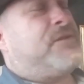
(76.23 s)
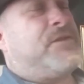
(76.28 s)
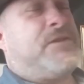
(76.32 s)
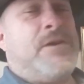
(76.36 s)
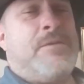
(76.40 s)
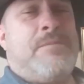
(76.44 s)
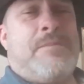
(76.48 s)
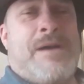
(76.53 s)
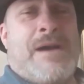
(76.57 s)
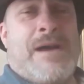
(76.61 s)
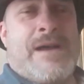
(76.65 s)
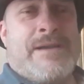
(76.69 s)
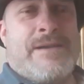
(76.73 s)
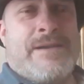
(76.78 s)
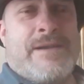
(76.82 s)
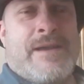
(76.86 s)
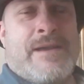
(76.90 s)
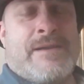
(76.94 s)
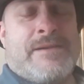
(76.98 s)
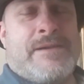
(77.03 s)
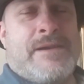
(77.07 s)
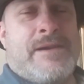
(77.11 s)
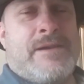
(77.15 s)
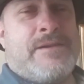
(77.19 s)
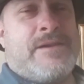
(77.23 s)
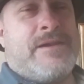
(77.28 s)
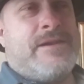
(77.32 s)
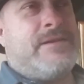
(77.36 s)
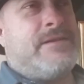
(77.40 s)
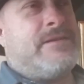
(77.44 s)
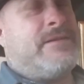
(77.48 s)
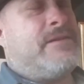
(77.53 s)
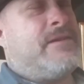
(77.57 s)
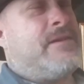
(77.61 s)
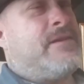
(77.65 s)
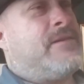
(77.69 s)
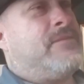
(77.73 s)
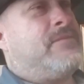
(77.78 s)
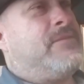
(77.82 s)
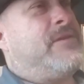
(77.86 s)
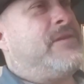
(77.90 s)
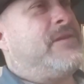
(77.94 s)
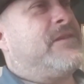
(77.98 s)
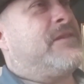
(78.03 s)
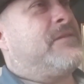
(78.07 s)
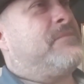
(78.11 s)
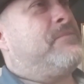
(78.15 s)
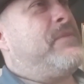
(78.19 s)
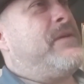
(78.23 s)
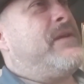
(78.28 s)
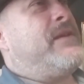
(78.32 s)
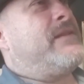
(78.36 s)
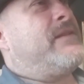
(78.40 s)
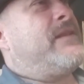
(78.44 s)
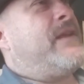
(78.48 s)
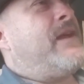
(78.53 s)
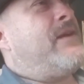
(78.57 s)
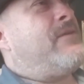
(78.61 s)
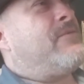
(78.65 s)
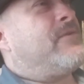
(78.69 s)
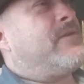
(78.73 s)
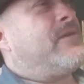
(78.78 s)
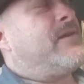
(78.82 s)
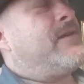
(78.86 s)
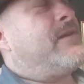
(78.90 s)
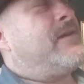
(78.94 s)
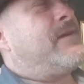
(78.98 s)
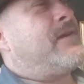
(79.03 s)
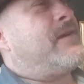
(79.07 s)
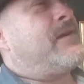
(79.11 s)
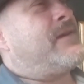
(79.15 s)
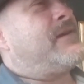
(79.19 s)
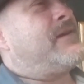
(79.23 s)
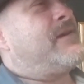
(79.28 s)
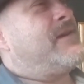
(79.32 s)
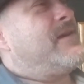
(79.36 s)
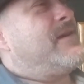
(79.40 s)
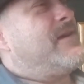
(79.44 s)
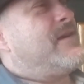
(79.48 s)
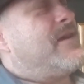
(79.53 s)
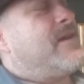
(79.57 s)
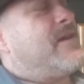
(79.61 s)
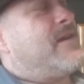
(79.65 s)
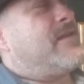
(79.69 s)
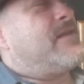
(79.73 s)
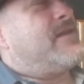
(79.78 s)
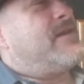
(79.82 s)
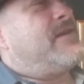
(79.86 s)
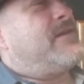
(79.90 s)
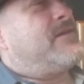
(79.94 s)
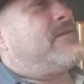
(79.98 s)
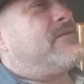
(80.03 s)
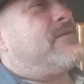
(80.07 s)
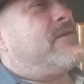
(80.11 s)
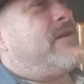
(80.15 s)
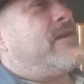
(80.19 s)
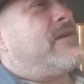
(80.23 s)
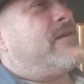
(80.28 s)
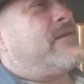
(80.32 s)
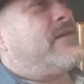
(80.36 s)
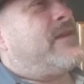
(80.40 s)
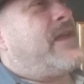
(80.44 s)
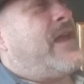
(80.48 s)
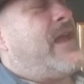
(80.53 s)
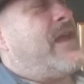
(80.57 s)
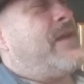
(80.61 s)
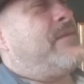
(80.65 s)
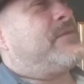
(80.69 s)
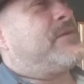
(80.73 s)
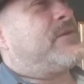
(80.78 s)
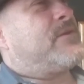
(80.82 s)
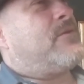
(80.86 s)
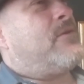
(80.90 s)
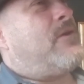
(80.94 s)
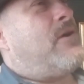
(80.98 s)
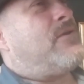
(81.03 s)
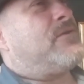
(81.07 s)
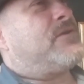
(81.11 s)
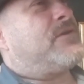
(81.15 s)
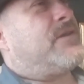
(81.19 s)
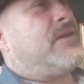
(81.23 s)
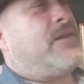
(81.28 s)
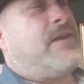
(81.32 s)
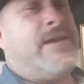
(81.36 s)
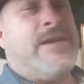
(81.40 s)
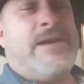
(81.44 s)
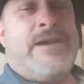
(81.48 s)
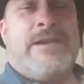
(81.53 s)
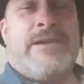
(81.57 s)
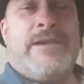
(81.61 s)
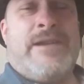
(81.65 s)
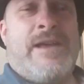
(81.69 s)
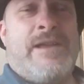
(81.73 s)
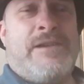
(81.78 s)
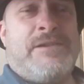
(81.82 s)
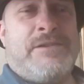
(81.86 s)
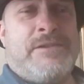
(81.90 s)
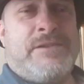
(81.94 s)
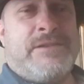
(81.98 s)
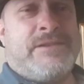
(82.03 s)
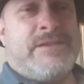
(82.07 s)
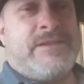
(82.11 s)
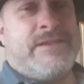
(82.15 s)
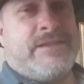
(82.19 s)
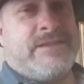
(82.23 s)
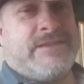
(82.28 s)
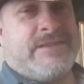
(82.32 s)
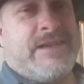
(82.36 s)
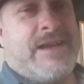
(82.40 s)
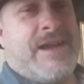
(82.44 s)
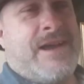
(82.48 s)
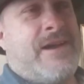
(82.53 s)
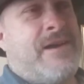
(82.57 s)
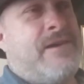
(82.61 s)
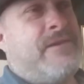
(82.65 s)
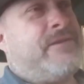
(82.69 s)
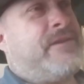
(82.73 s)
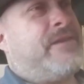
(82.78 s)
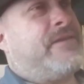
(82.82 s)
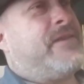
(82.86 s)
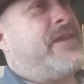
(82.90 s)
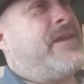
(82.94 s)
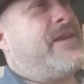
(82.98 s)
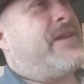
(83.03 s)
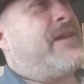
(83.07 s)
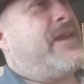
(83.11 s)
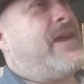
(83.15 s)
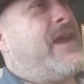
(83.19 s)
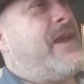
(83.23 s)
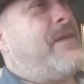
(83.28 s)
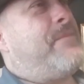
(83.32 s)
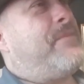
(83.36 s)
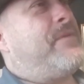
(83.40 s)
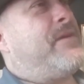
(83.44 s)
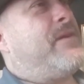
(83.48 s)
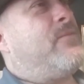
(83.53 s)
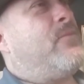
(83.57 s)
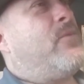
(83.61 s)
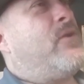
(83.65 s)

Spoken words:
Joe Biden out there can really spin that one. And these are at games across the land, not just in the South. I think it happened in